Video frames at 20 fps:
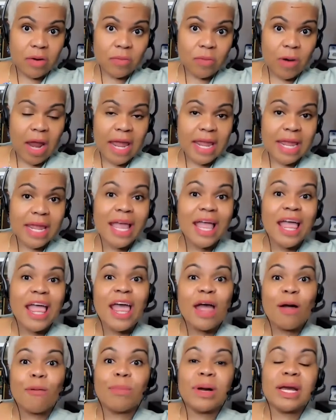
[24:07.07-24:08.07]
Right.
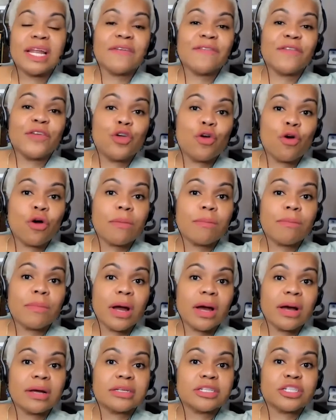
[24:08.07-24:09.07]
But if you're
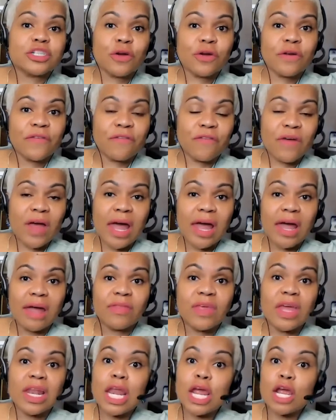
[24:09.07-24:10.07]
uh, certified,
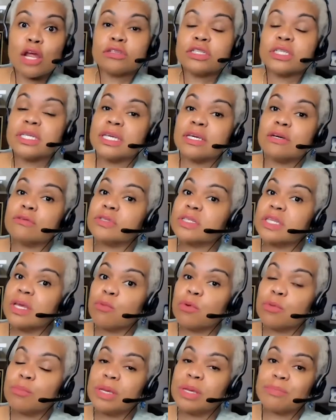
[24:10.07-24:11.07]
then there's deals that
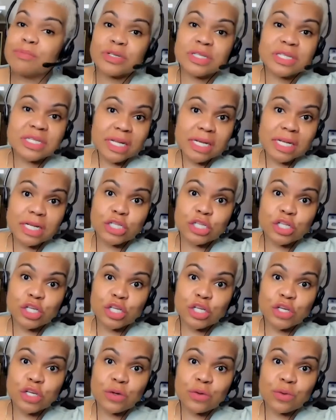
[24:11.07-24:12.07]
will be presented to
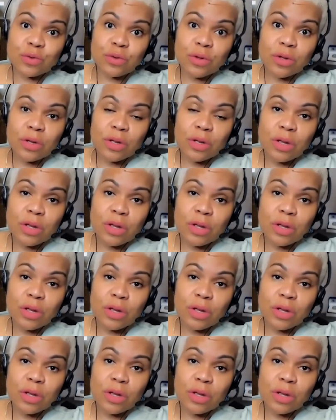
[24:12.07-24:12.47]
you